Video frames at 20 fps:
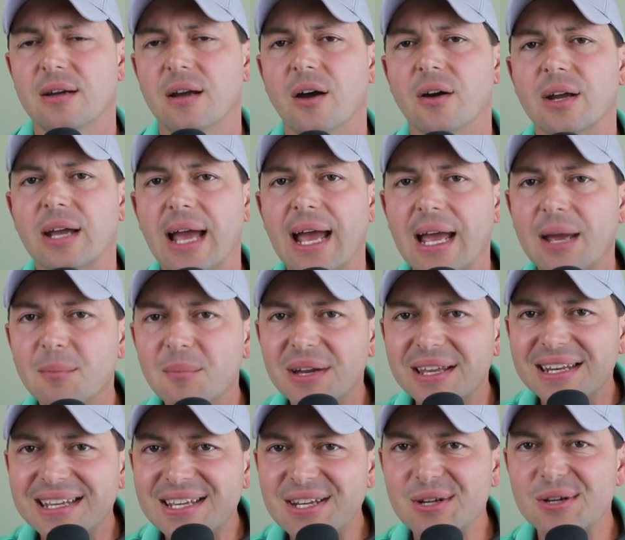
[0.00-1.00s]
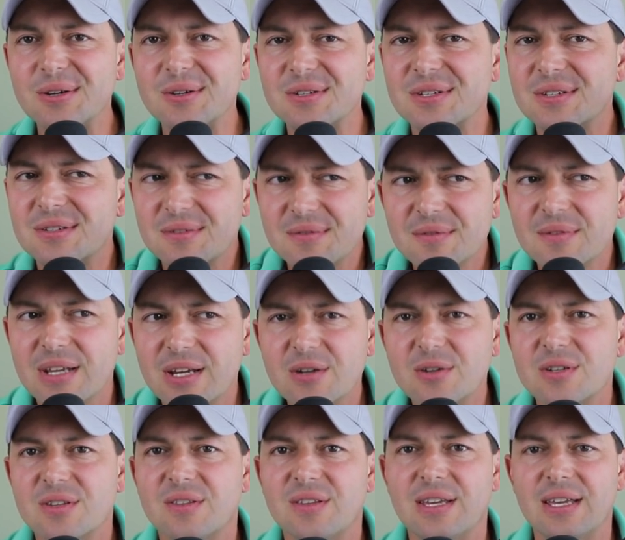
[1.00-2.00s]
Okay, but here's
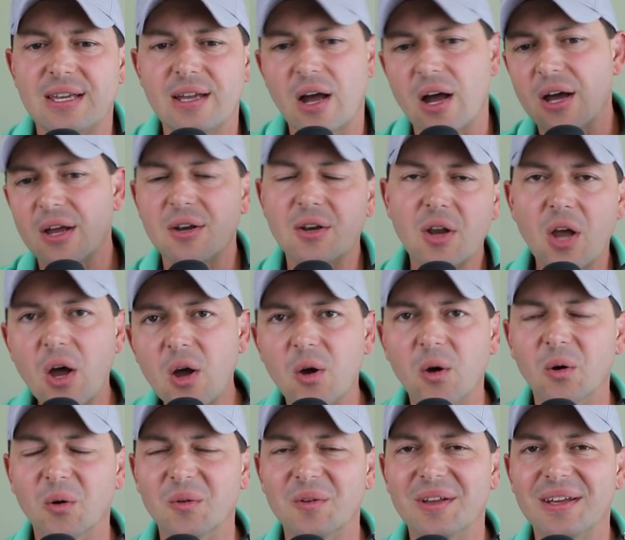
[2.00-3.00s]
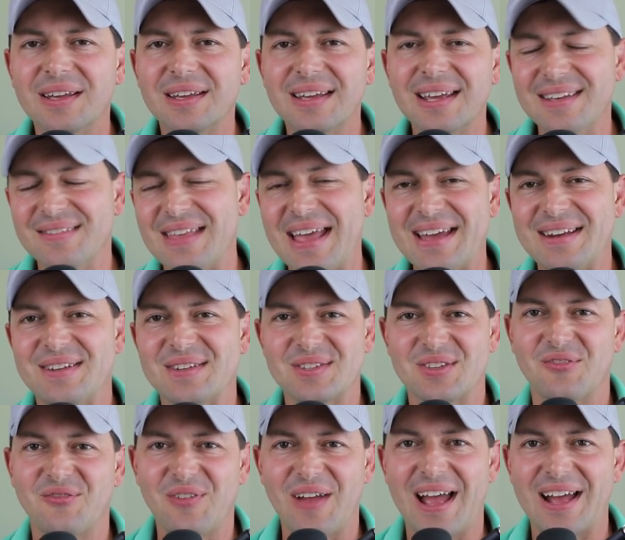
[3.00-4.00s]
here's the unknown, and that is
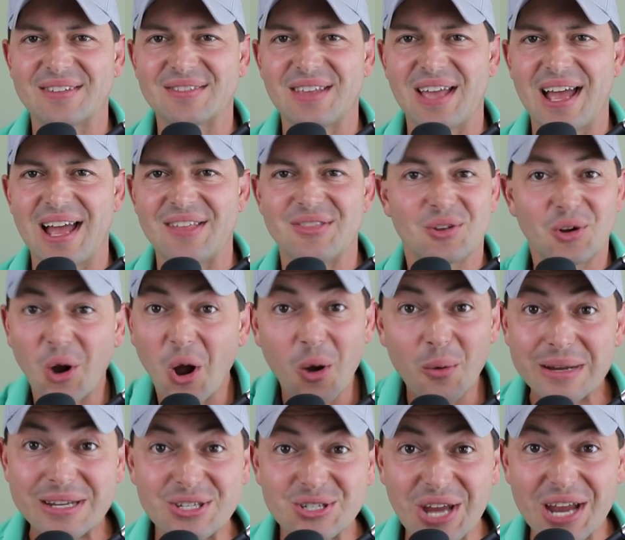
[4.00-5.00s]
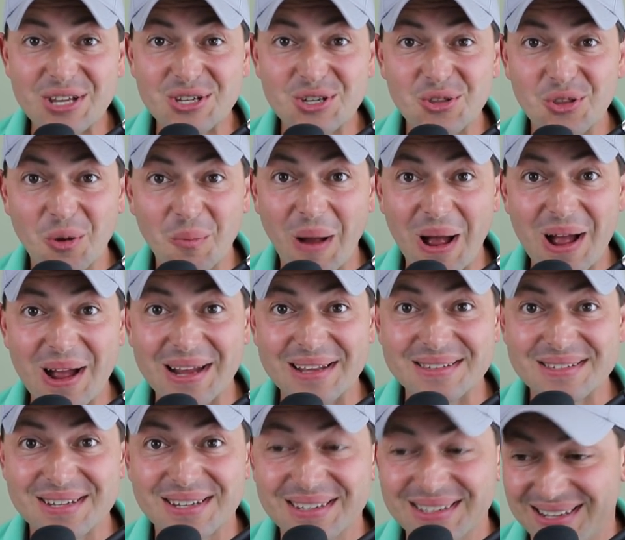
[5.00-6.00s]
the fact that they're always changing their
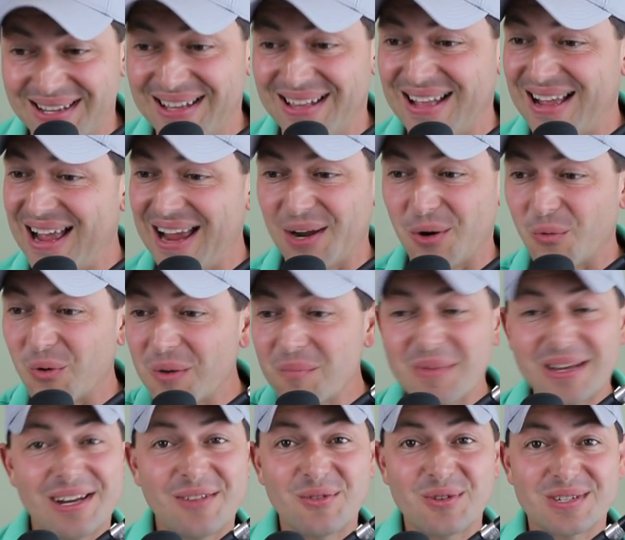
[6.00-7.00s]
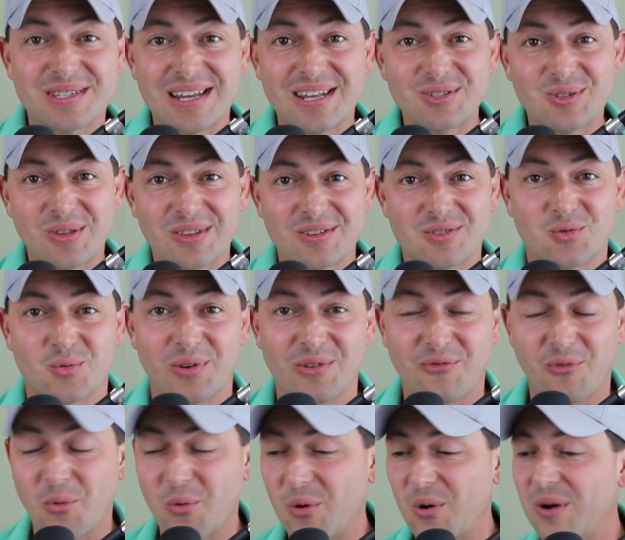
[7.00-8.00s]
minds. Like one minute they're saying two thousand
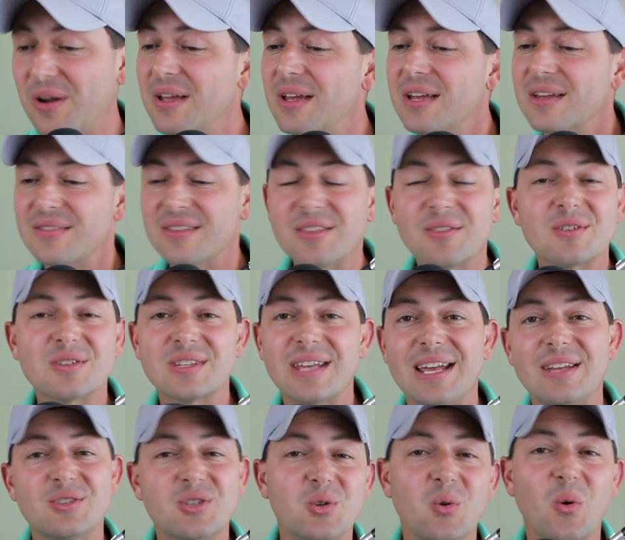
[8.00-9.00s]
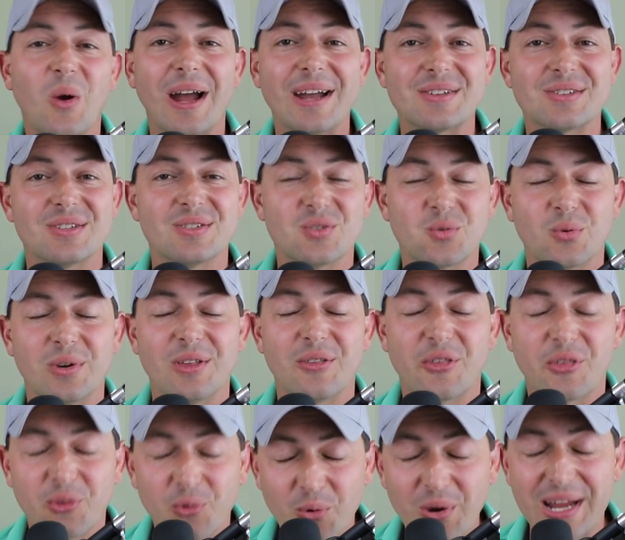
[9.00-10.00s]
twenty-four, then they're saying two hikes in
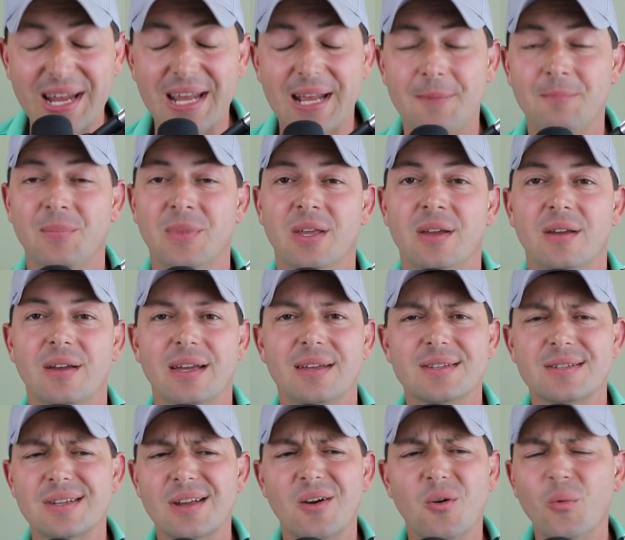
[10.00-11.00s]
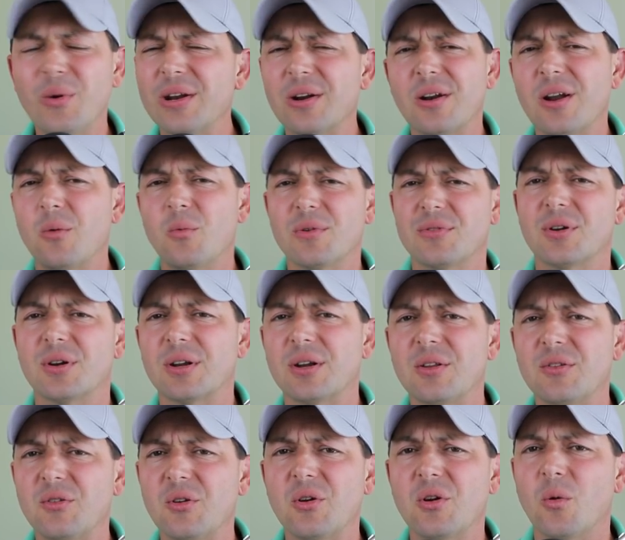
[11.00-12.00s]
twenty-three, and so we don't know what they're going
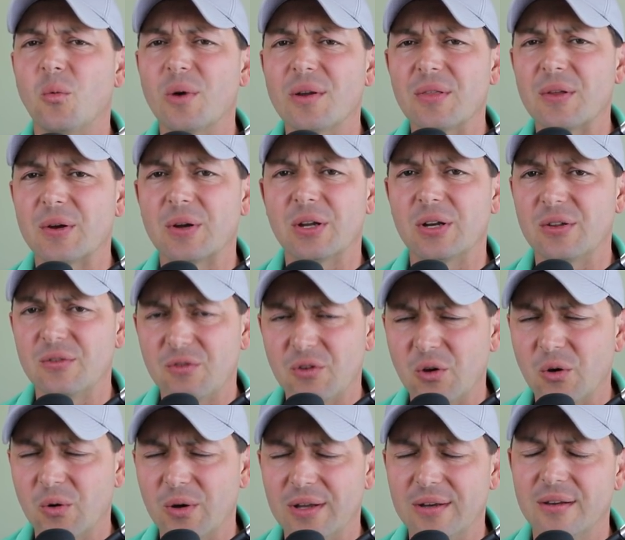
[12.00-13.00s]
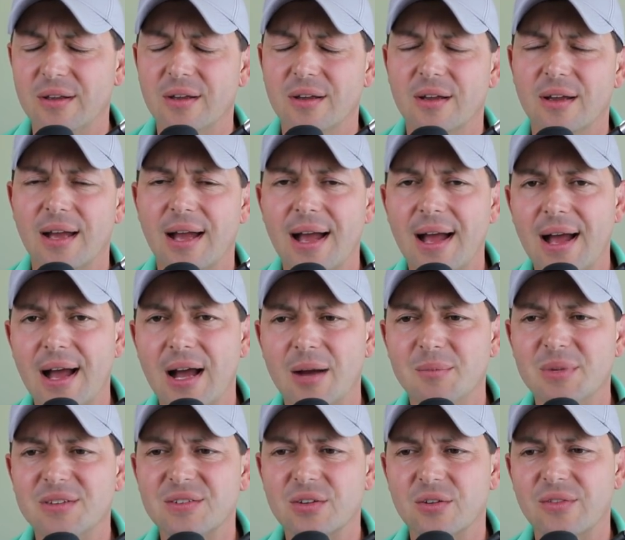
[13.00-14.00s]
to do and when they're going to do it,
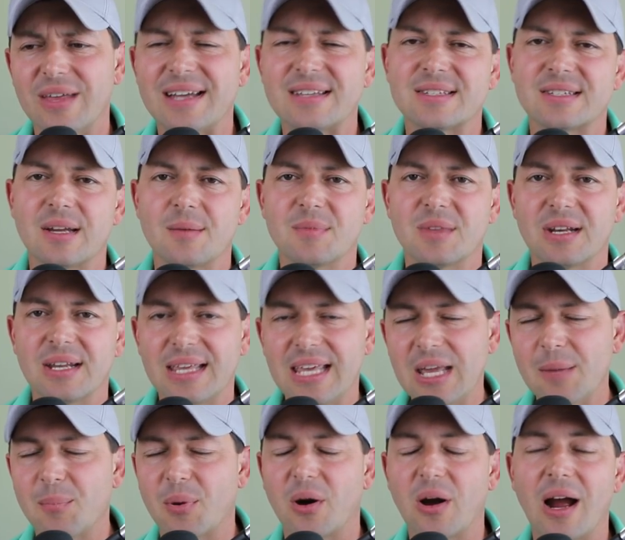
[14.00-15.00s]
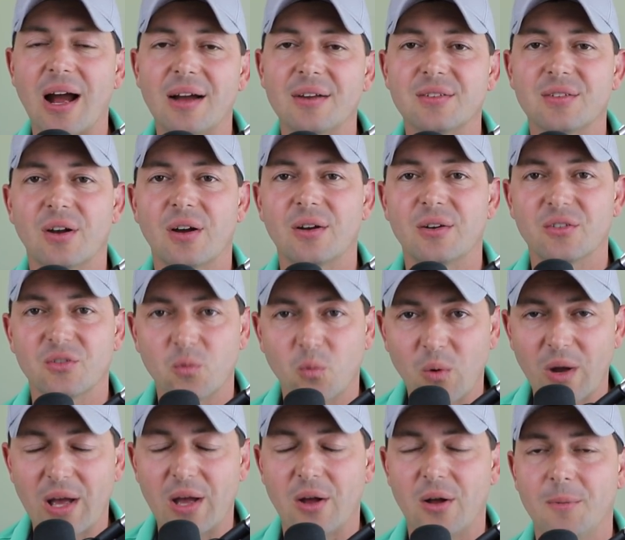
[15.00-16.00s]
um, and so that's something to keep our eyes on as
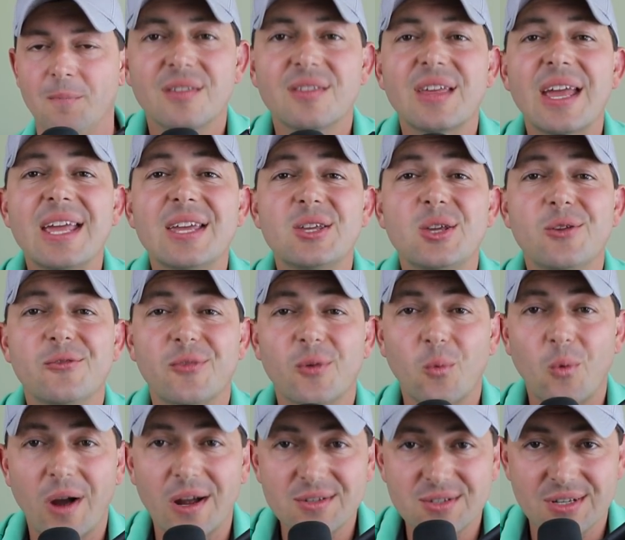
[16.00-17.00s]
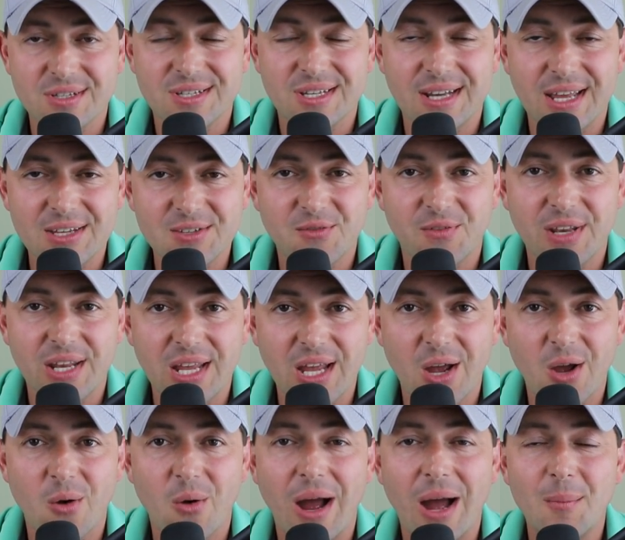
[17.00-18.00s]
well. Thank you for watching today's
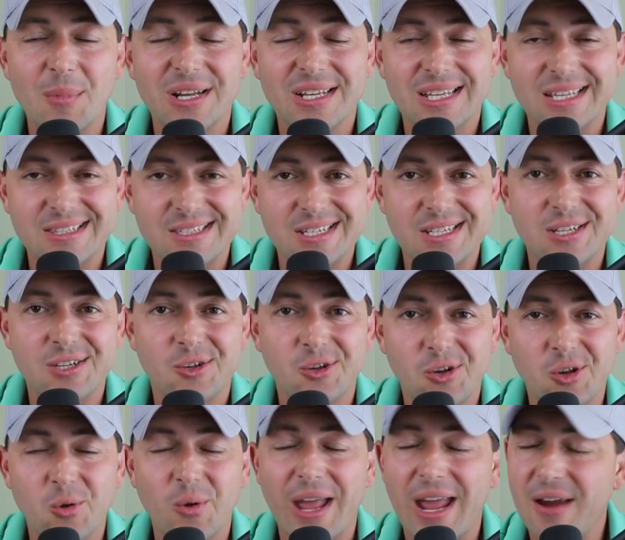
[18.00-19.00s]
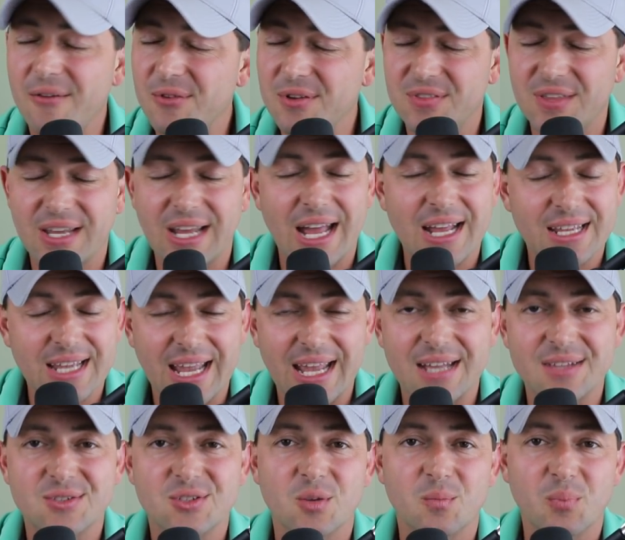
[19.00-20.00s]
video. I'm going to continue to do everything I
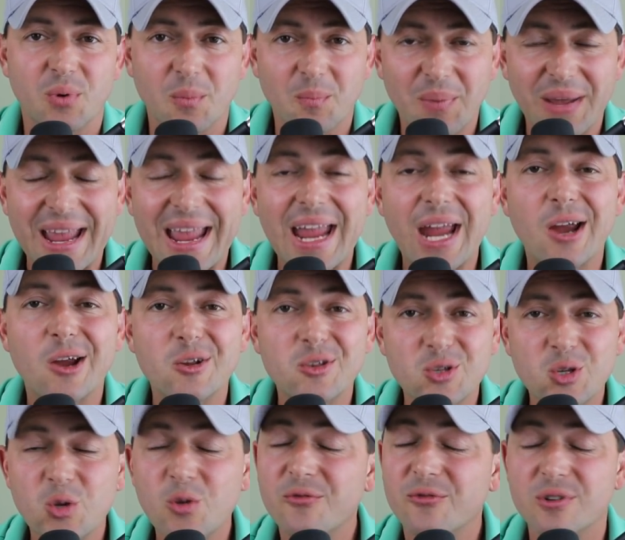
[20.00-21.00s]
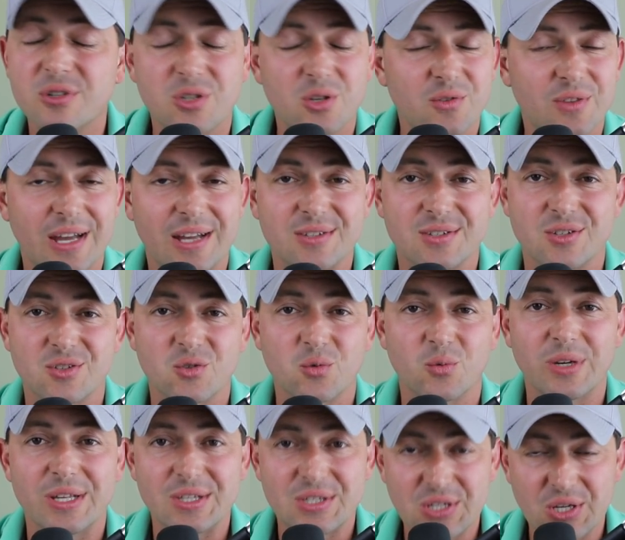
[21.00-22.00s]
can to prepare you for two thousand
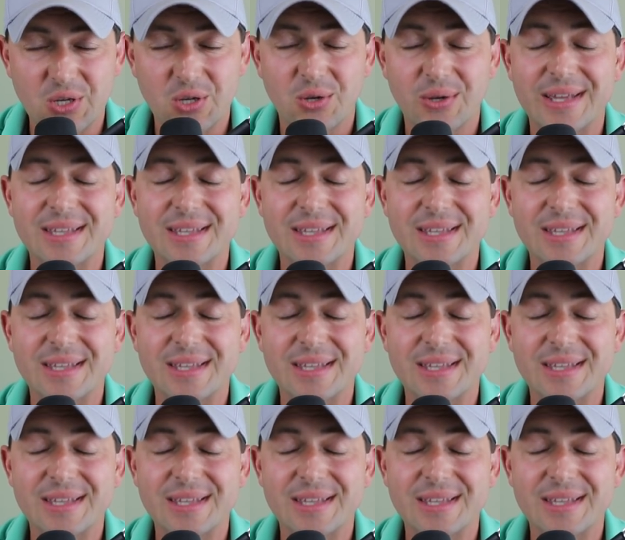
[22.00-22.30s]
twenty-two.